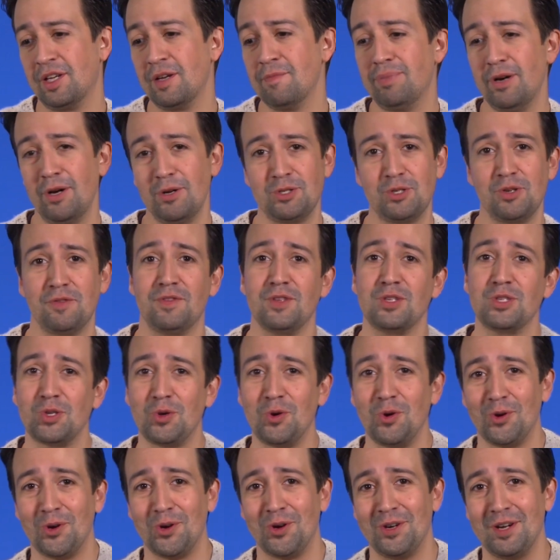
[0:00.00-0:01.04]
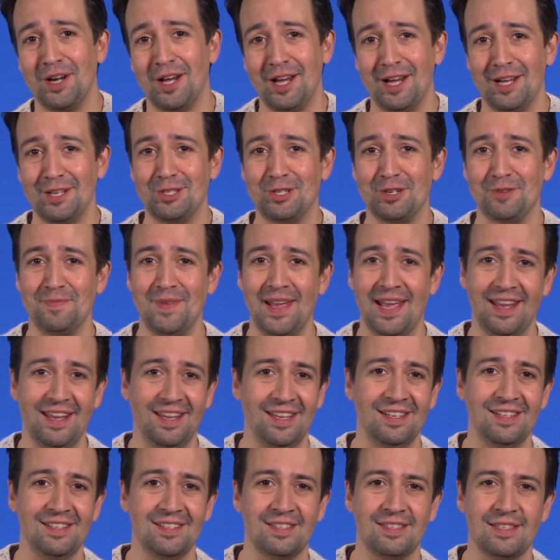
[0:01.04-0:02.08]
composer of the score,
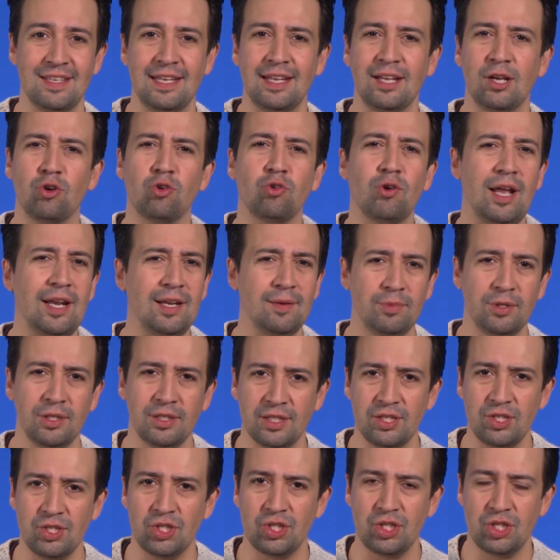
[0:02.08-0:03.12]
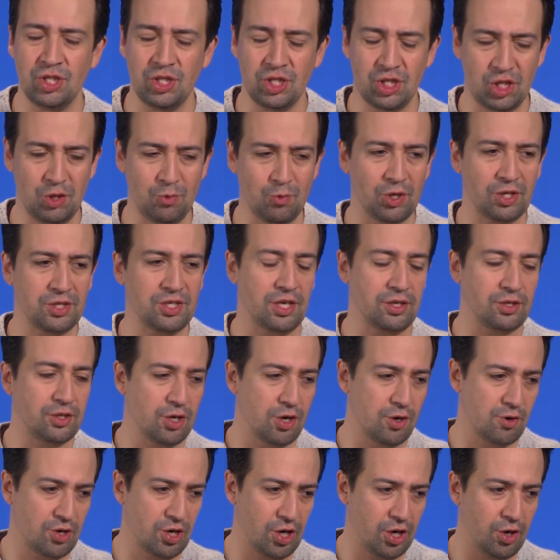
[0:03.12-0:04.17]
Germaine, is incredible, and she worked on
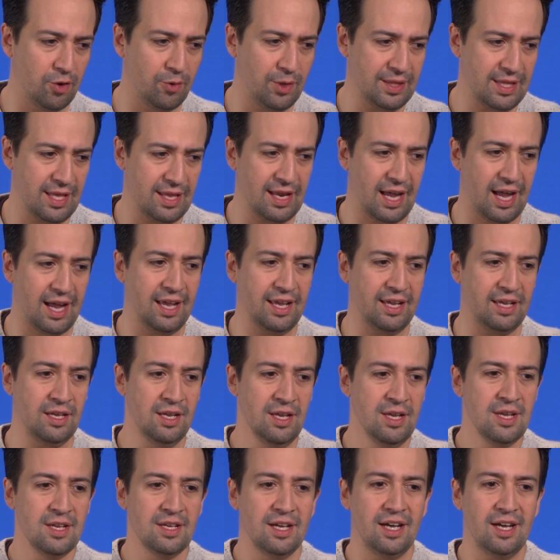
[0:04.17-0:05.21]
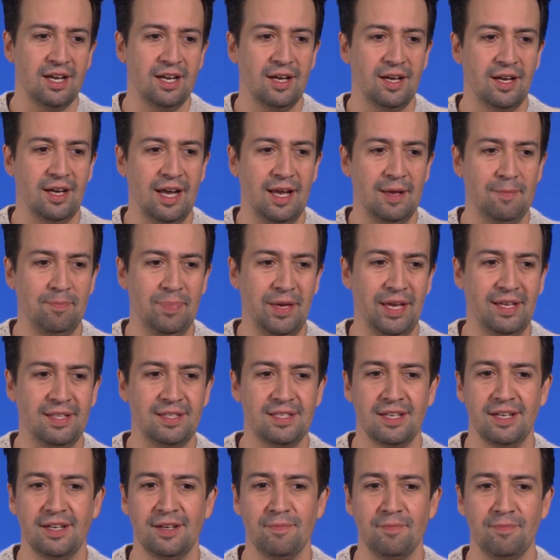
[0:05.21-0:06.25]
Coco. And then I
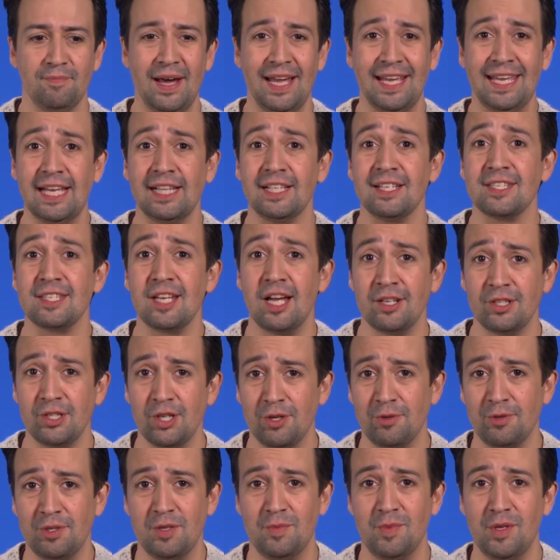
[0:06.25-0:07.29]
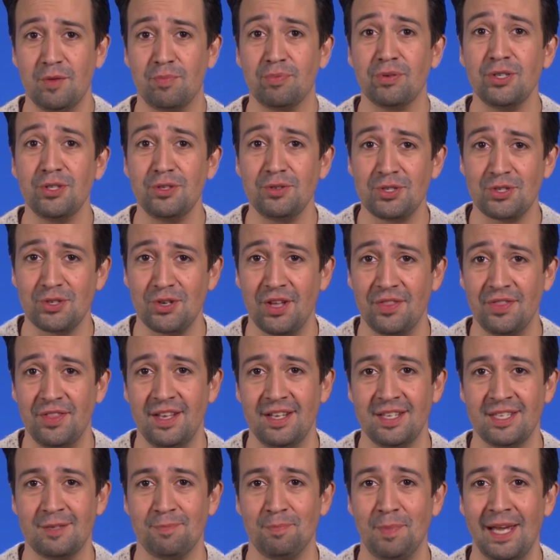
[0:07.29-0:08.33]
picked Mike Elizondo to be the producer on
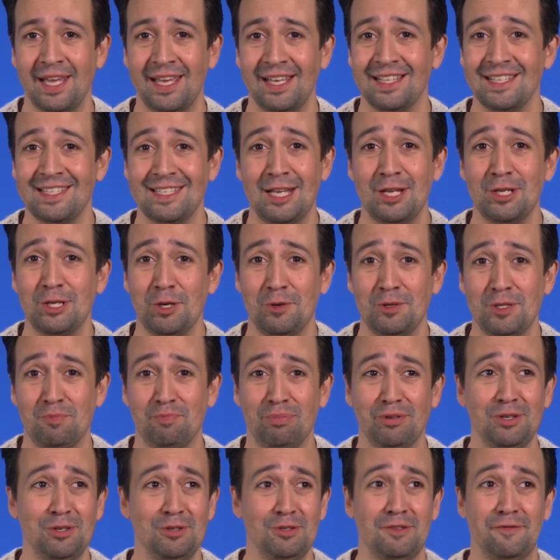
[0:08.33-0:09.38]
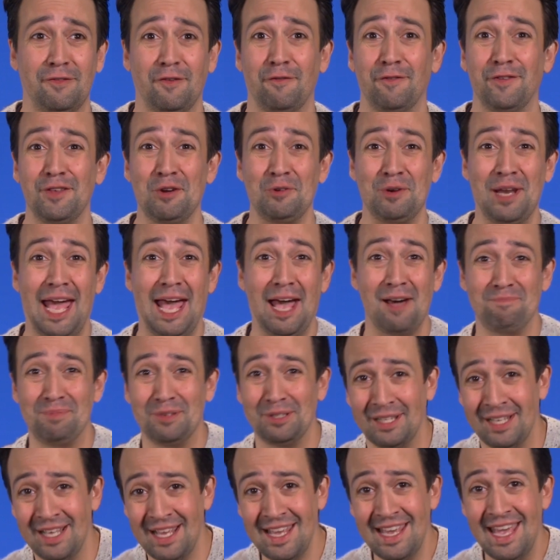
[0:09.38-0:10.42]
this. Mike Elizondo has produced for Fiona
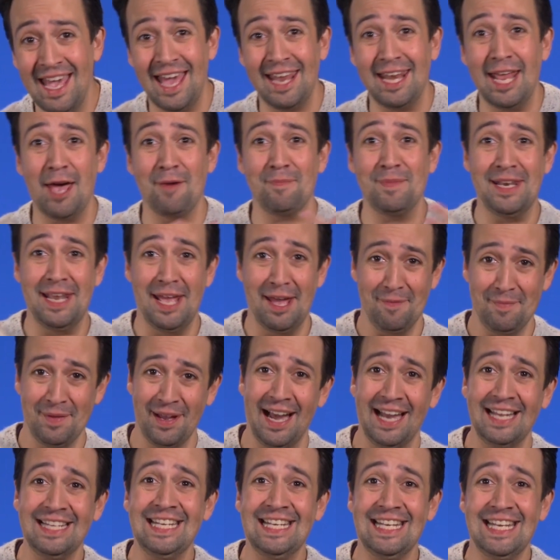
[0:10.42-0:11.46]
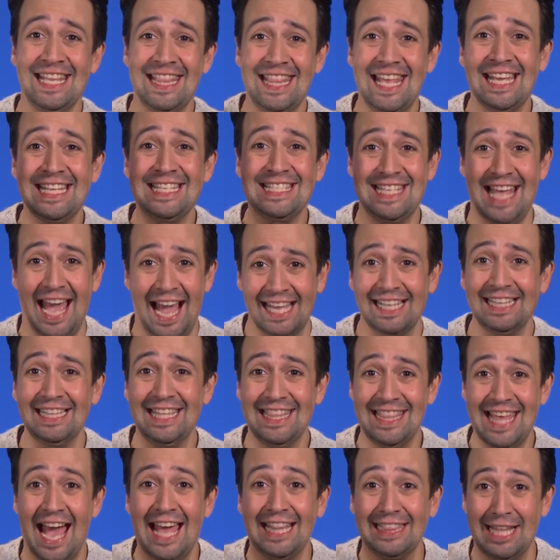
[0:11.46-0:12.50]
Apple and Eminem. I needed exactly
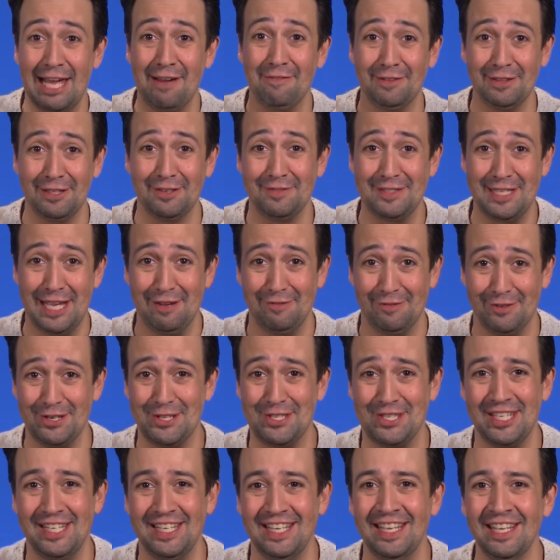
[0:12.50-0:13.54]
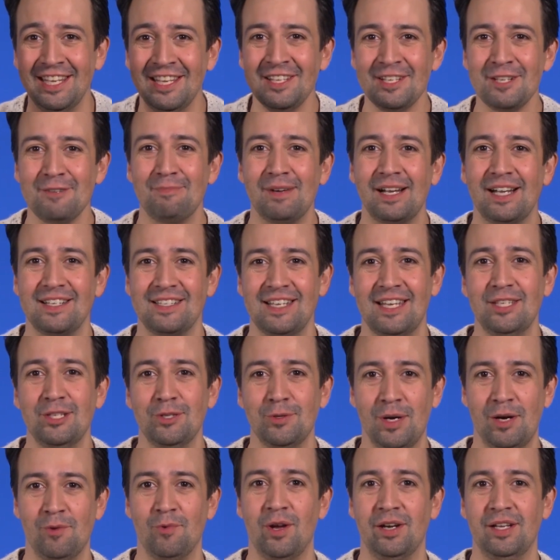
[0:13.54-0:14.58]
that level of diversity because I
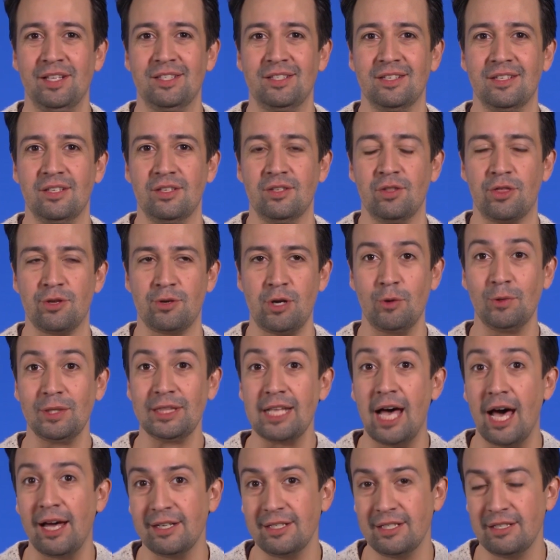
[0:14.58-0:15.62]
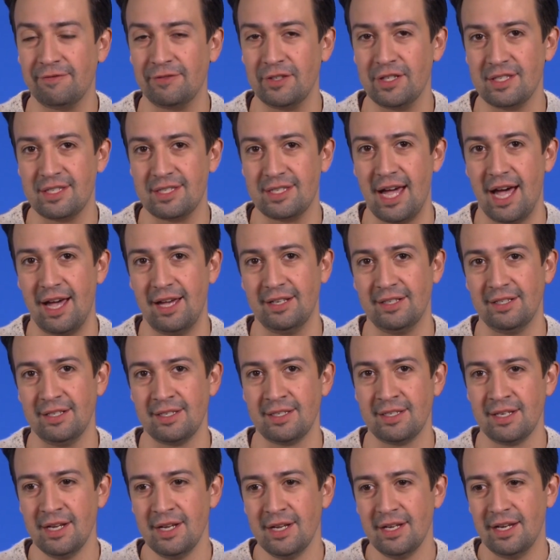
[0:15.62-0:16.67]
knew I wanted to throw a lot of different
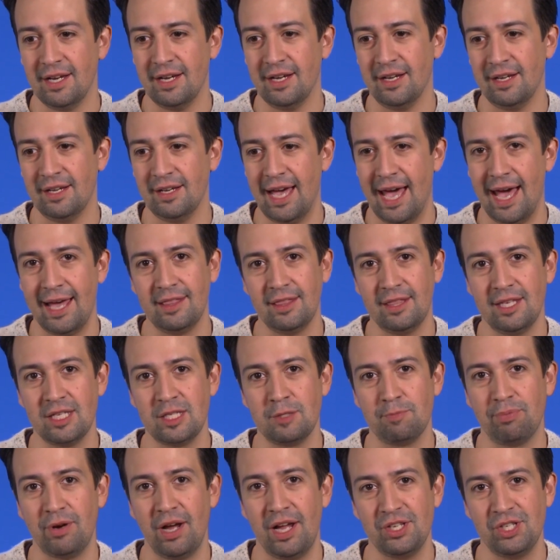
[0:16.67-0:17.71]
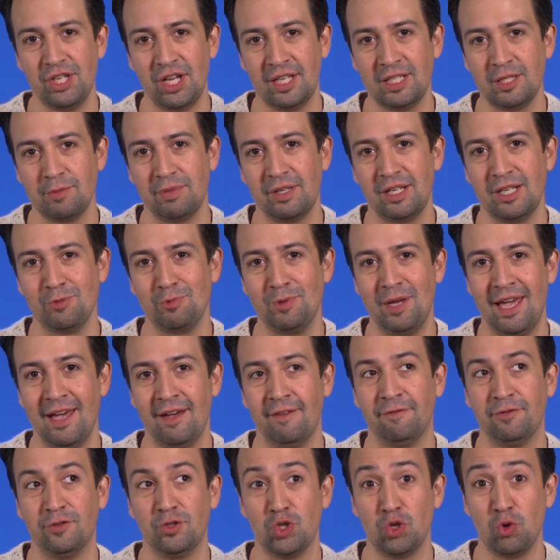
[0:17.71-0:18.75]
styles at this project because we
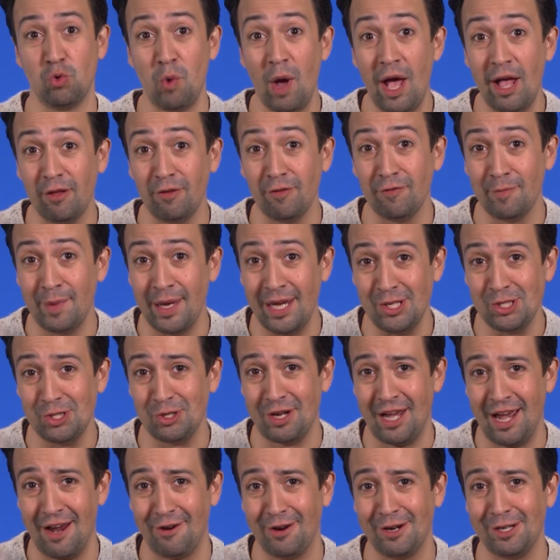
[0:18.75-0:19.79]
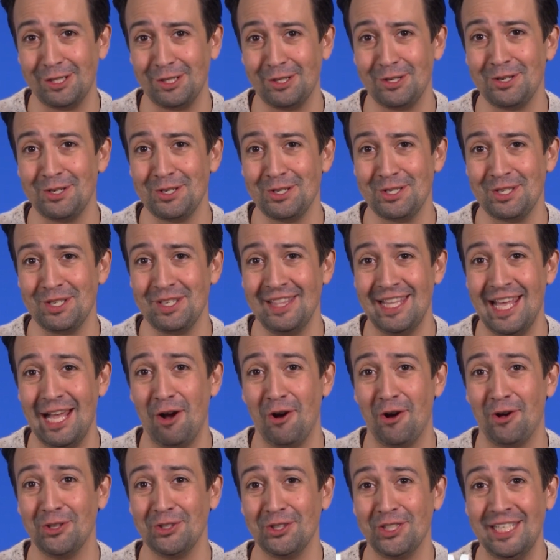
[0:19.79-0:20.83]
have 12 major characters and they
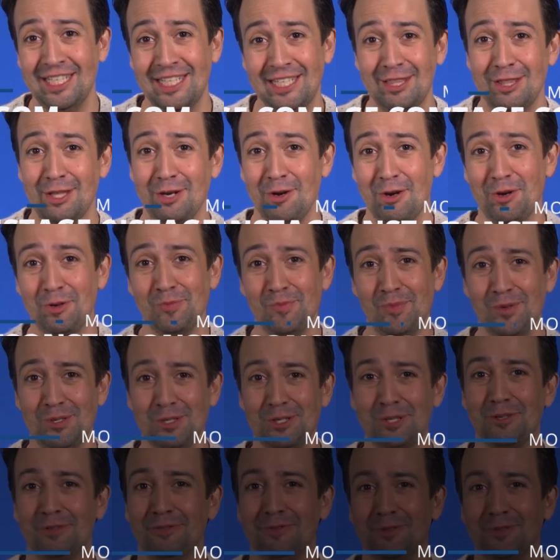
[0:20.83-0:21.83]
all needed their own musical